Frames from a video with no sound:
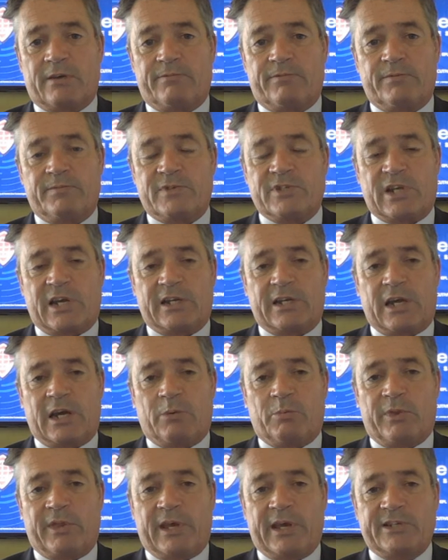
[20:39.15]
I've sat
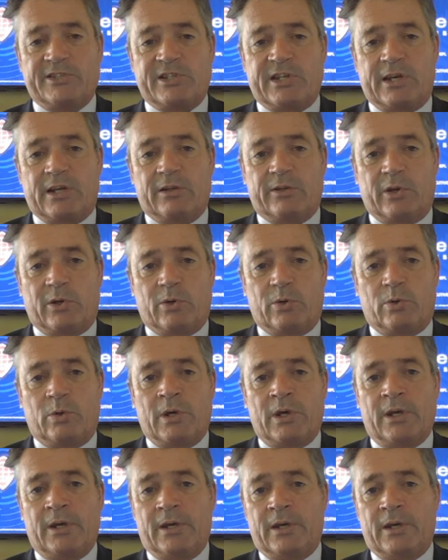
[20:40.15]
down with the ACLU.